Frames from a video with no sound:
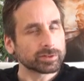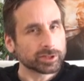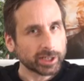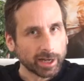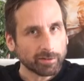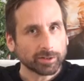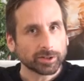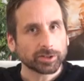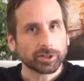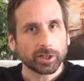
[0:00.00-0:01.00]

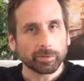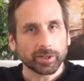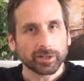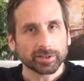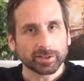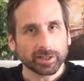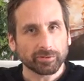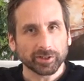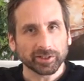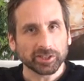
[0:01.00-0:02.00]
challenge because the
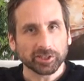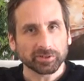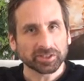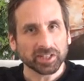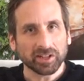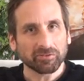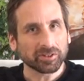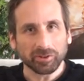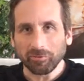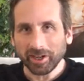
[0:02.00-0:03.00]
Unreal Engine does not
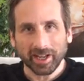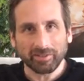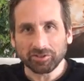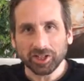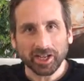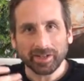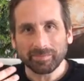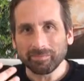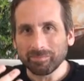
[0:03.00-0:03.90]
really want to have giant